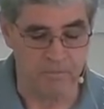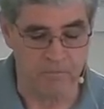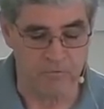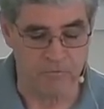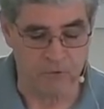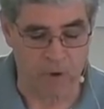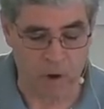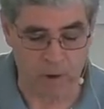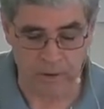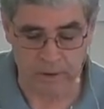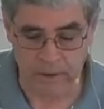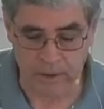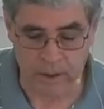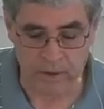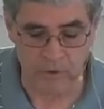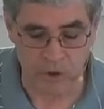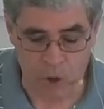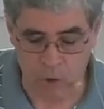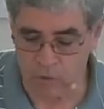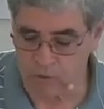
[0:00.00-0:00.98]
a
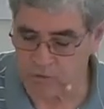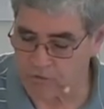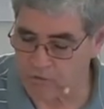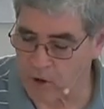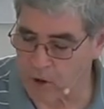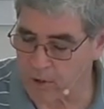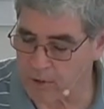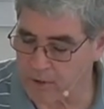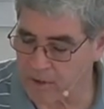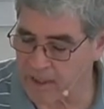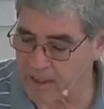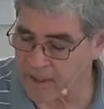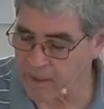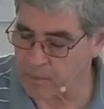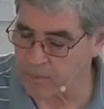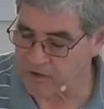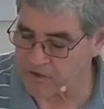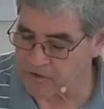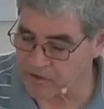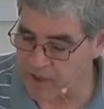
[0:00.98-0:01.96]
known foreign
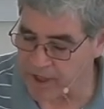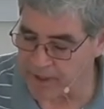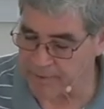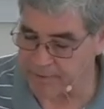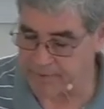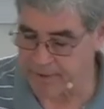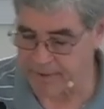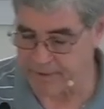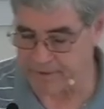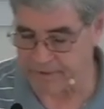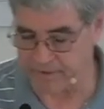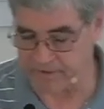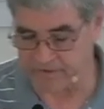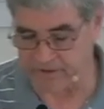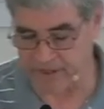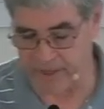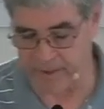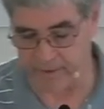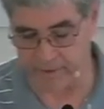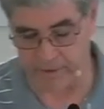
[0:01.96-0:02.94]
language, not an
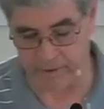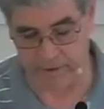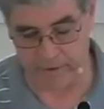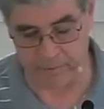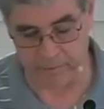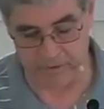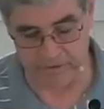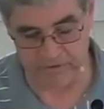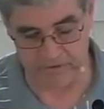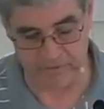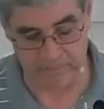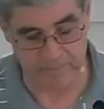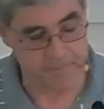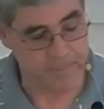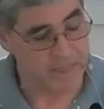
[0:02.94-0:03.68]
ecstatic utterance.